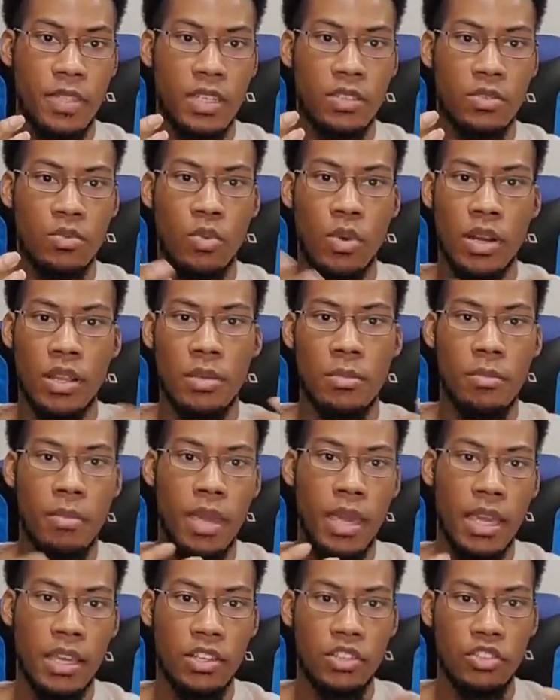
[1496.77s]
is one of the
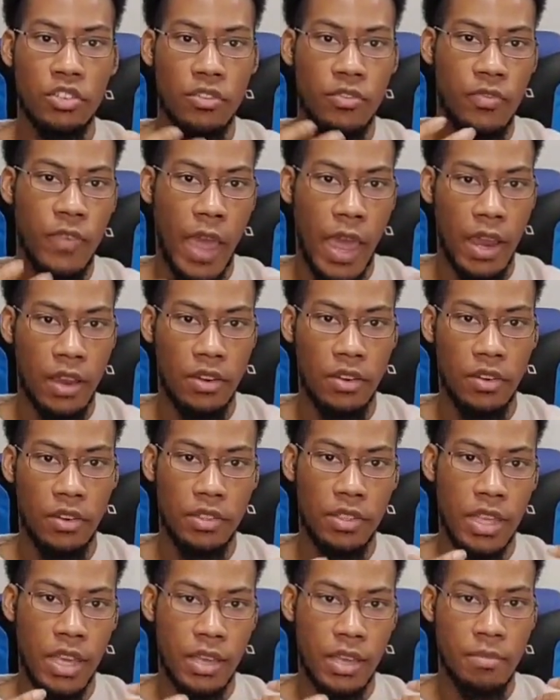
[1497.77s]
major
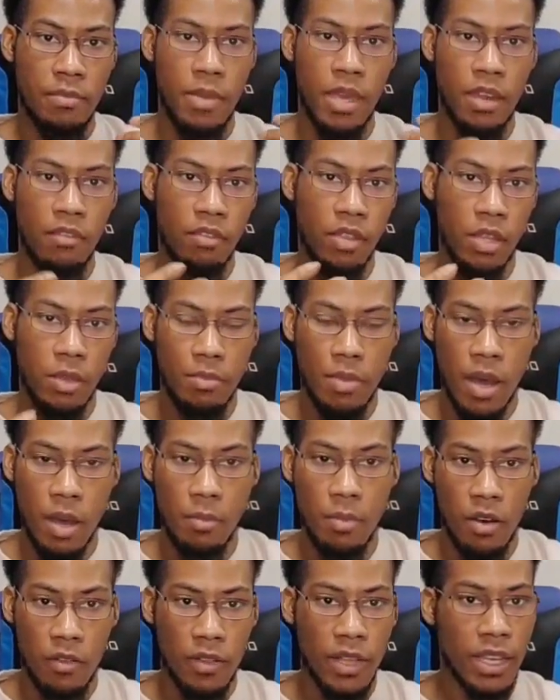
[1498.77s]
factors that made it really
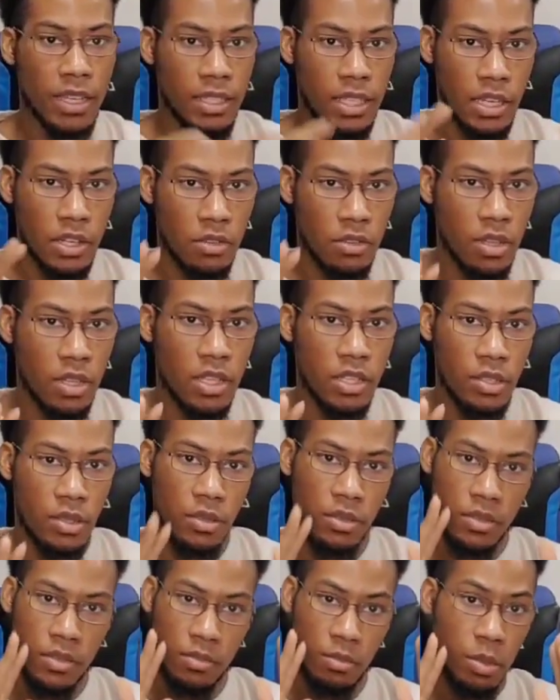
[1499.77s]
pop off. Like I said, I do think this
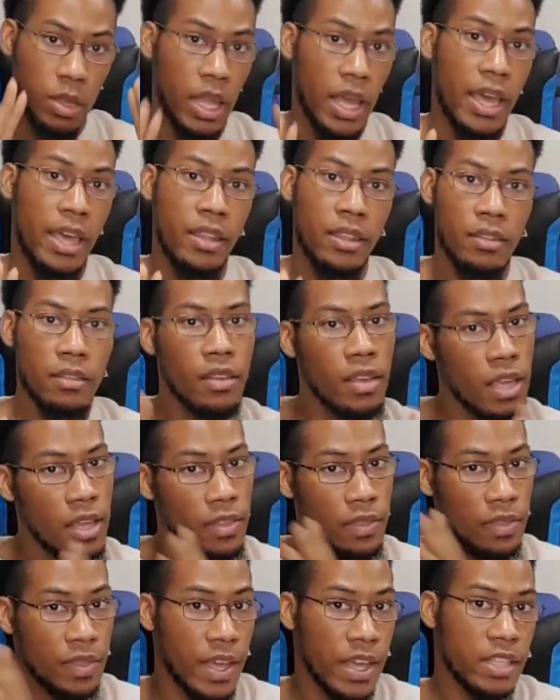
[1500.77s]
was planned.
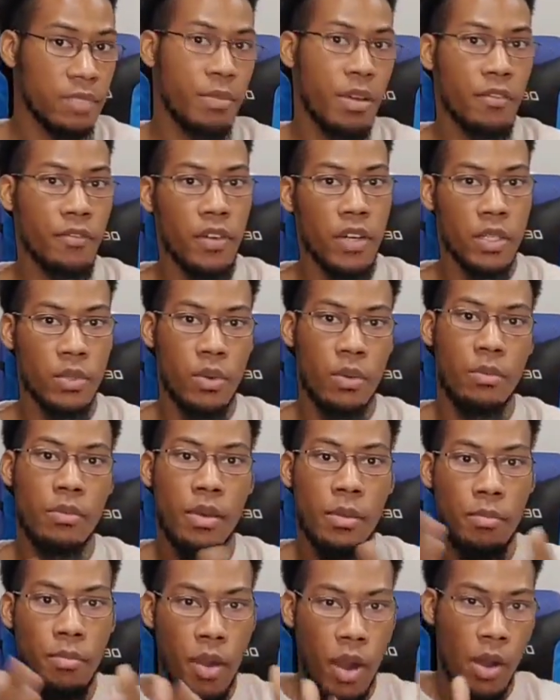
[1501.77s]
That's my first one.
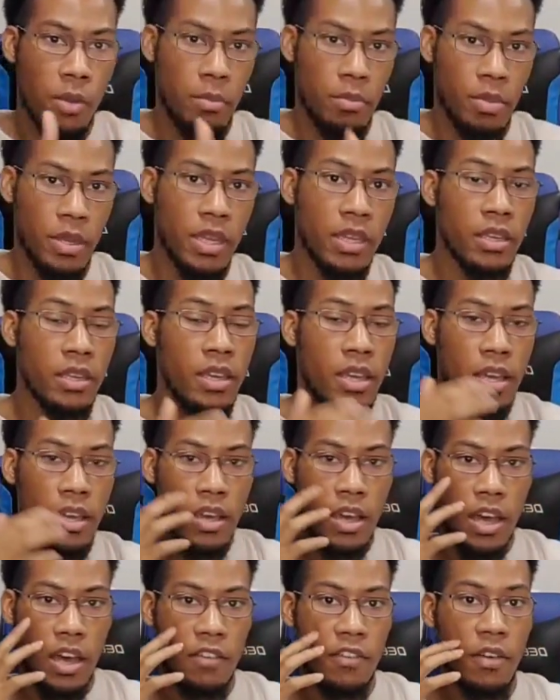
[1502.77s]
But part
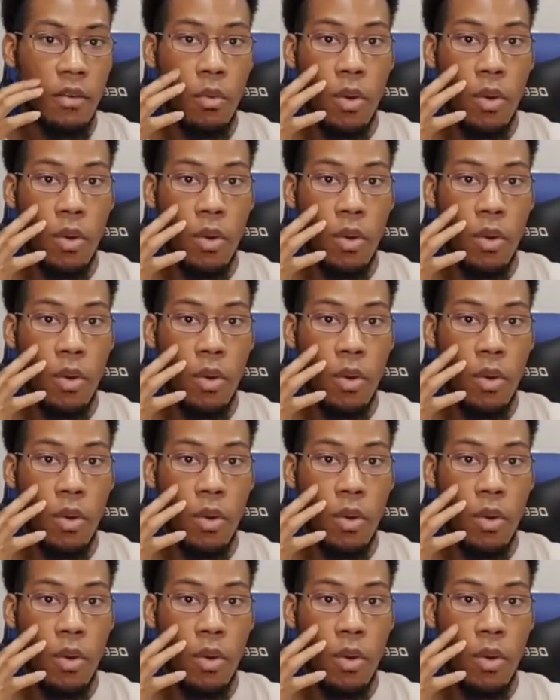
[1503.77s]
B of